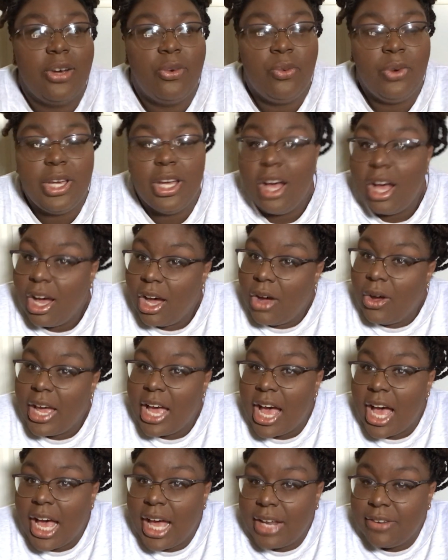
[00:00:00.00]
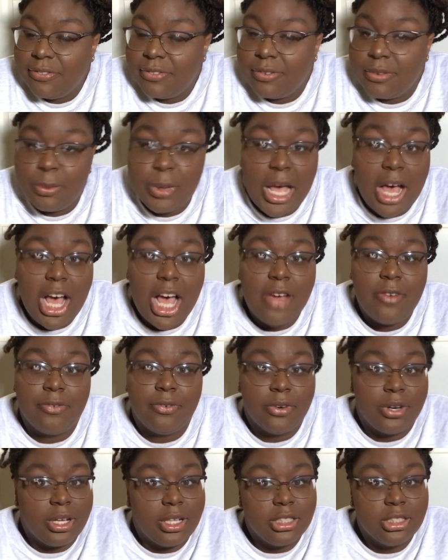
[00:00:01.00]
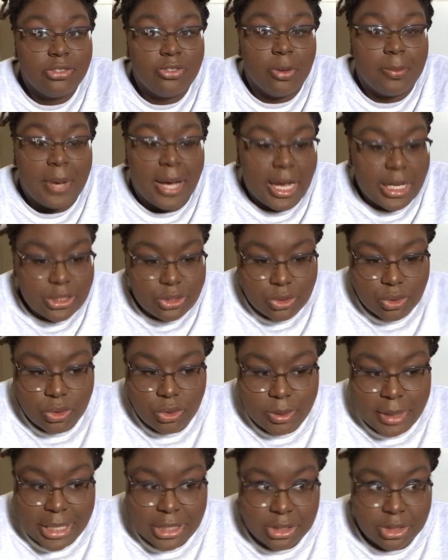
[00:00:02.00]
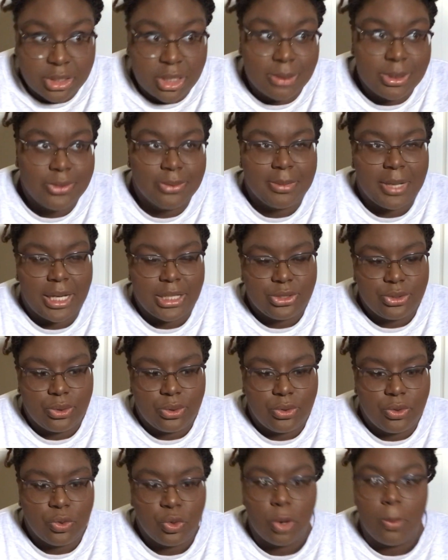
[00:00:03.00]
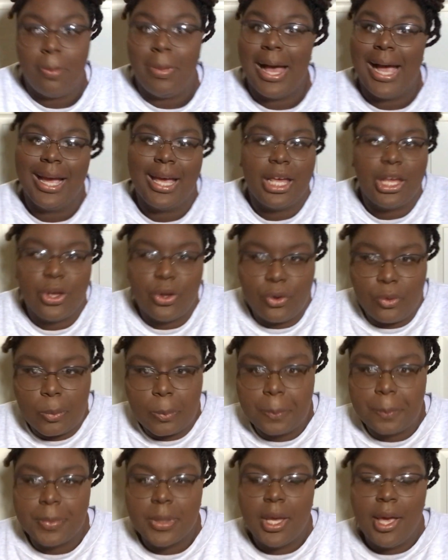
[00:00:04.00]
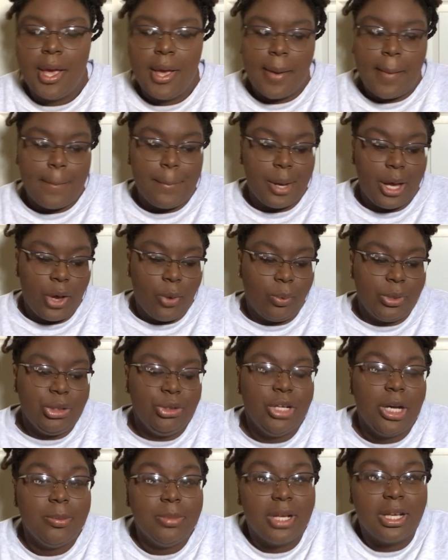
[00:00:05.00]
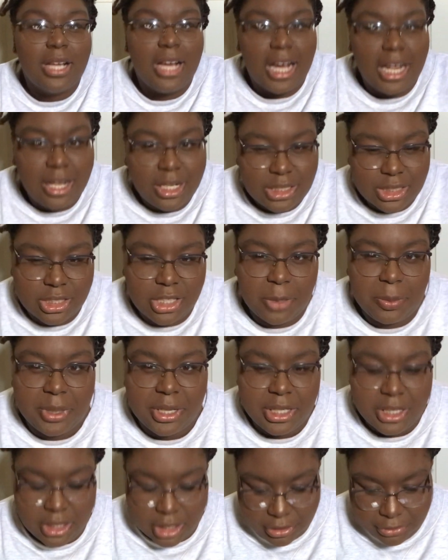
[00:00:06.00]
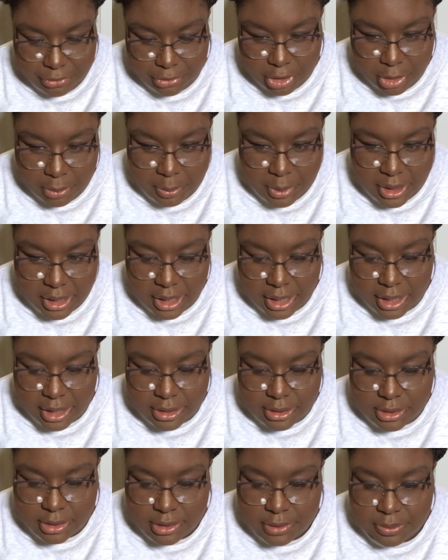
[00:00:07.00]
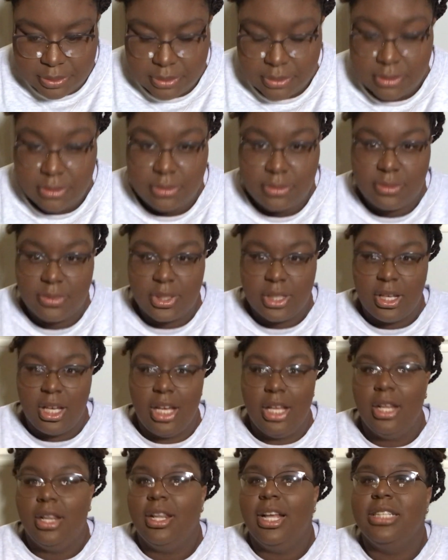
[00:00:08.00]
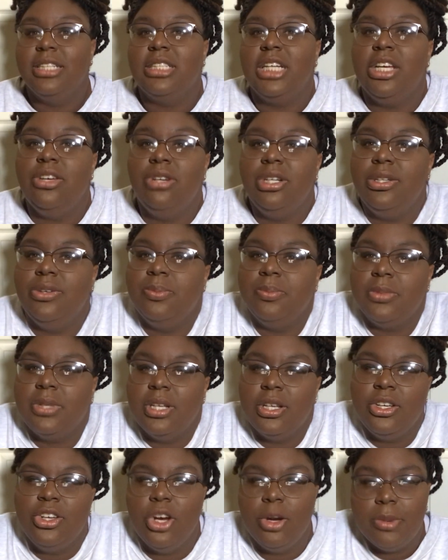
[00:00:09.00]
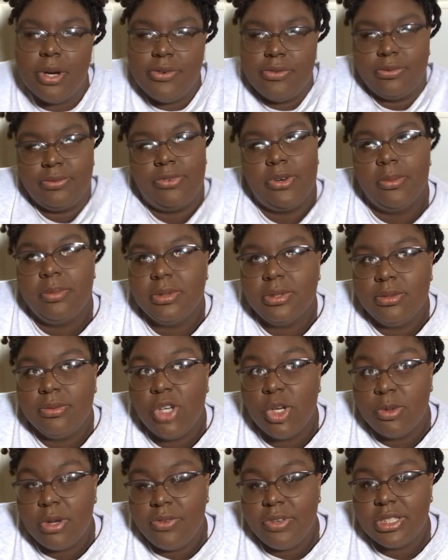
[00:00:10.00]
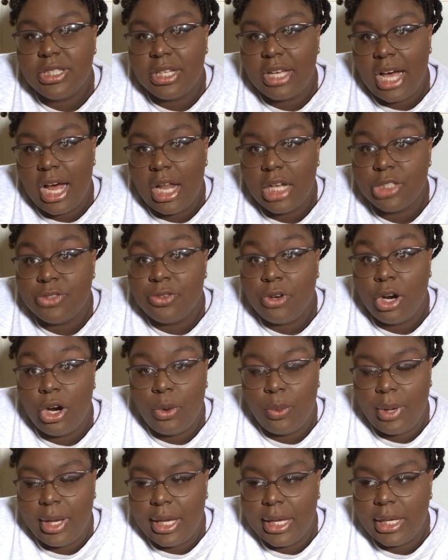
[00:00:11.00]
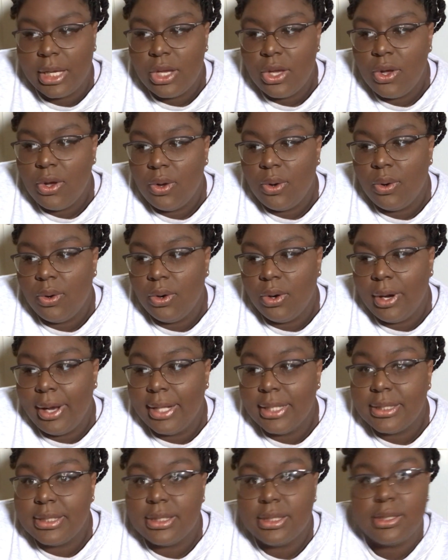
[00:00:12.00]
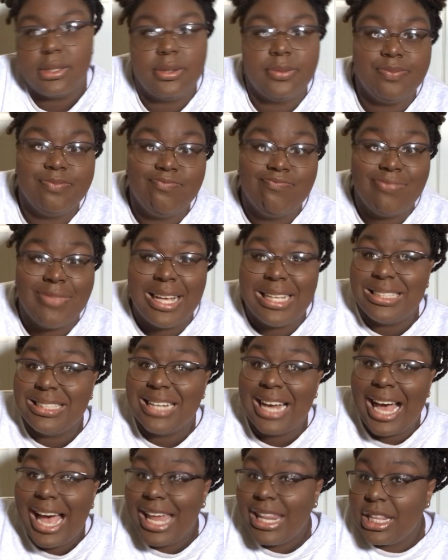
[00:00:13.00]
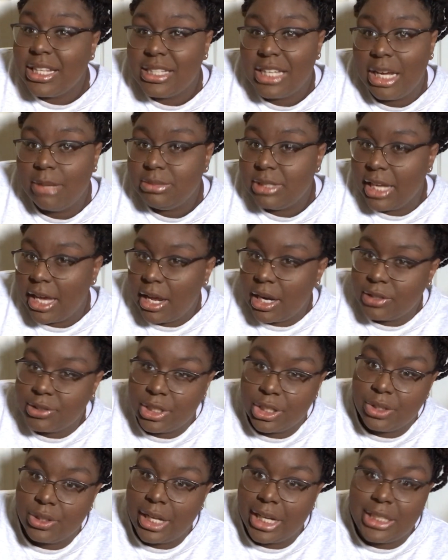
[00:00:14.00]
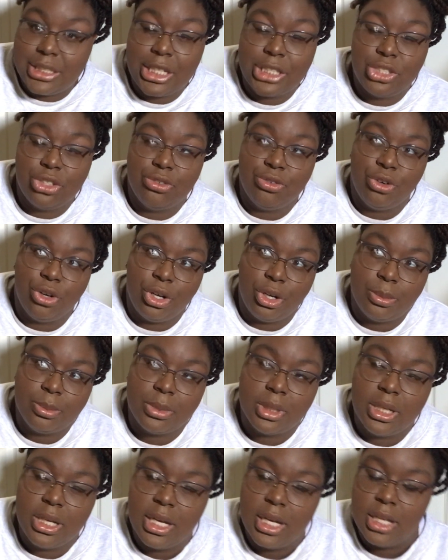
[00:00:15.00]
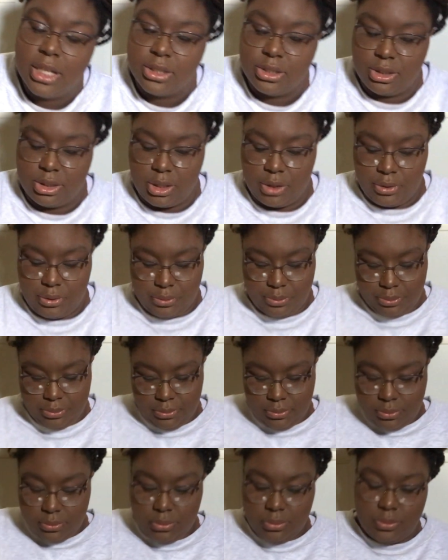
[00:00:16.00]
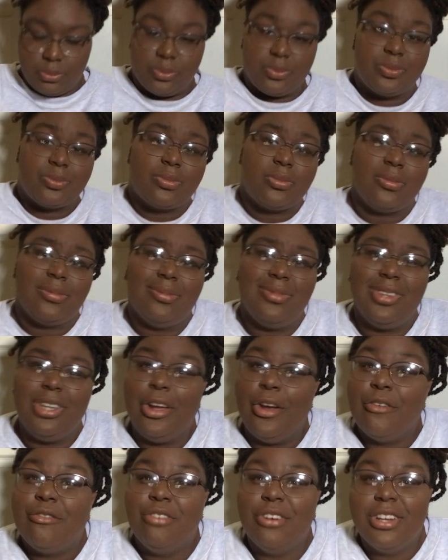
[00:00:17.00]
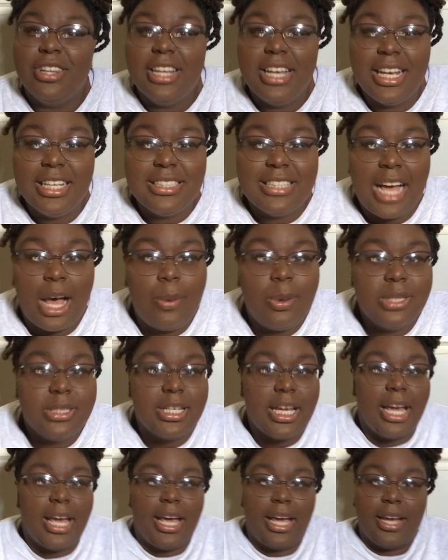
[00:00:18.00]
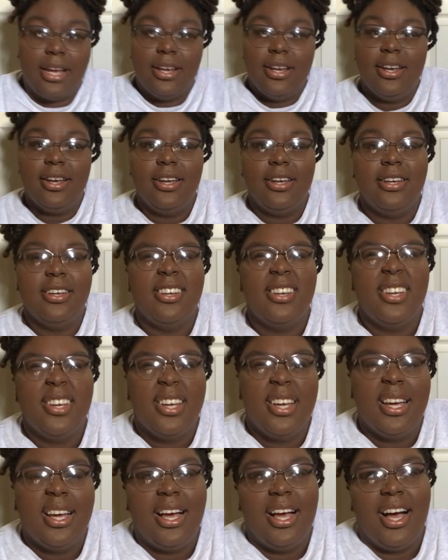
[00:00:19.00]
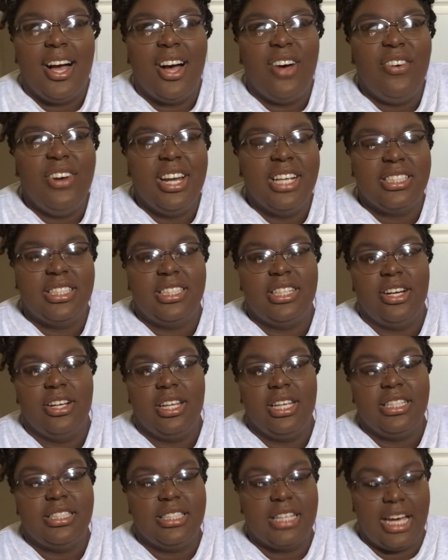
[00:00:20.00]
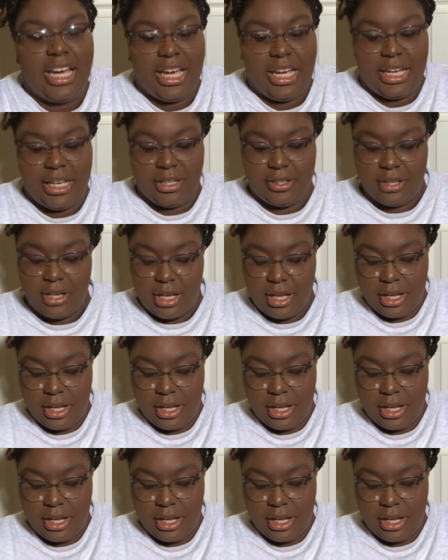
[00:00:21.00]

we all had We all have friends from high school, relationships from high school, or back at home. But when you come to college, it's gonna be different, because let's say you, you you're moving from you're moving to college far away, or it's it's not in the same town as it, like, that you're from. So for this, I would say I wouldn't necessarily say